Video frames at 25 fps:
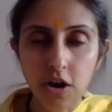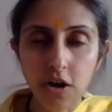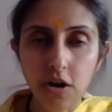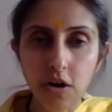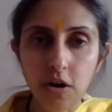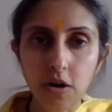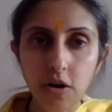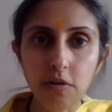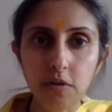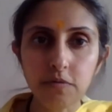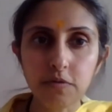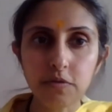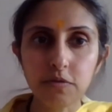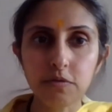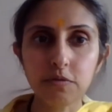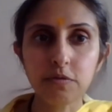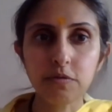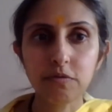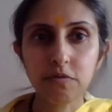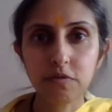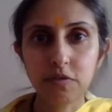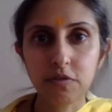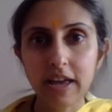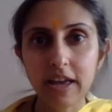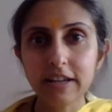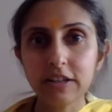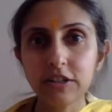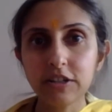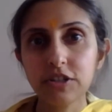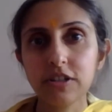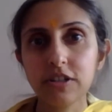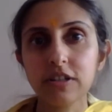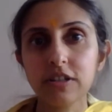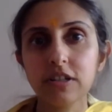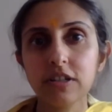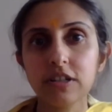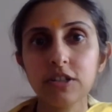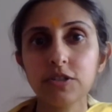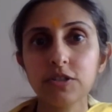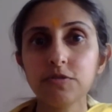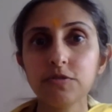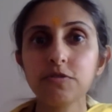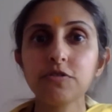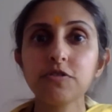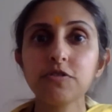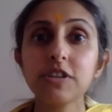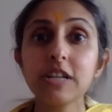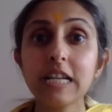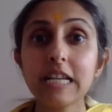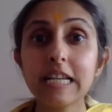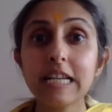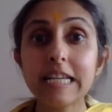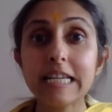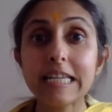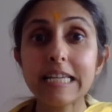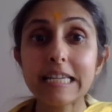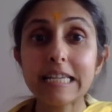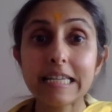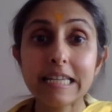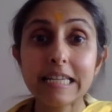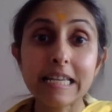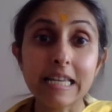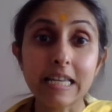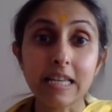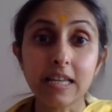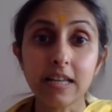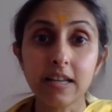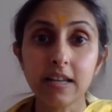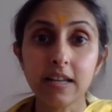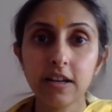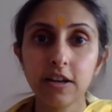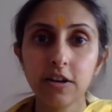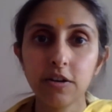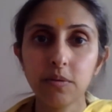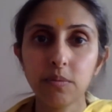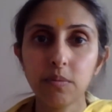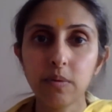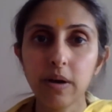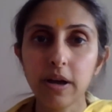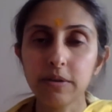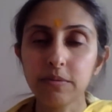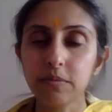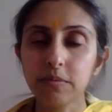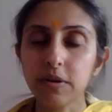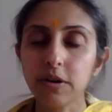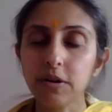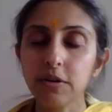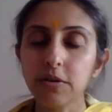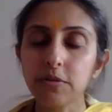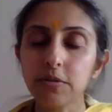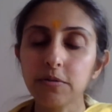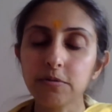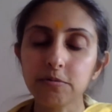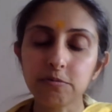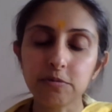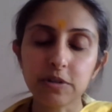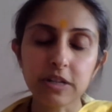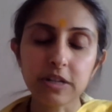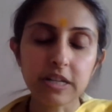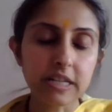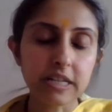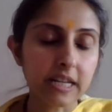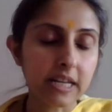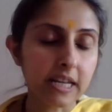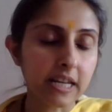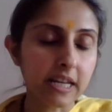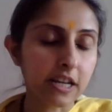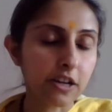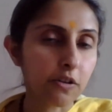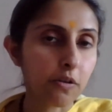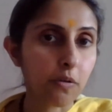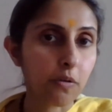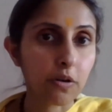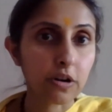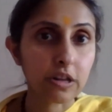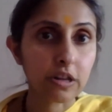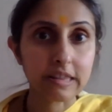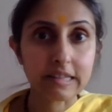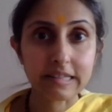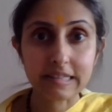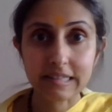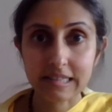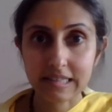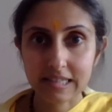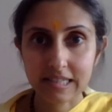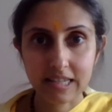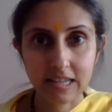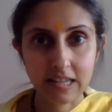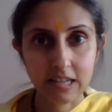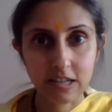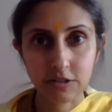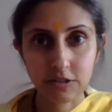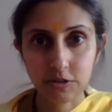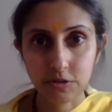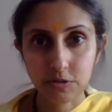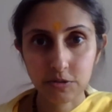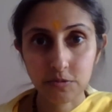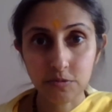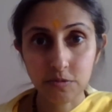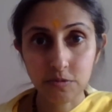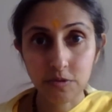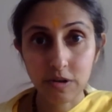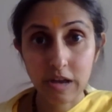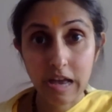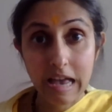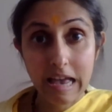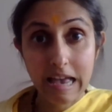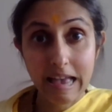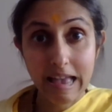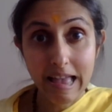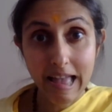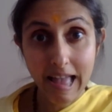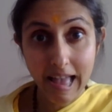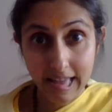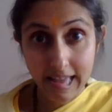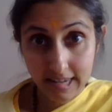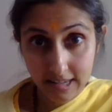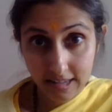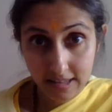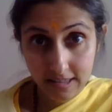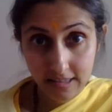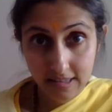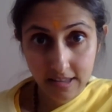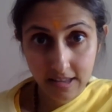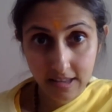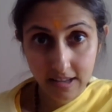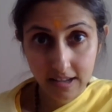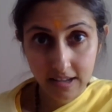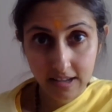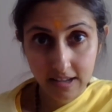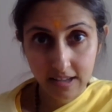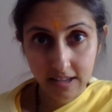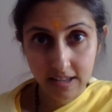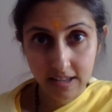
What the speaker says: of reflection is really key when we're reading or listening to anything.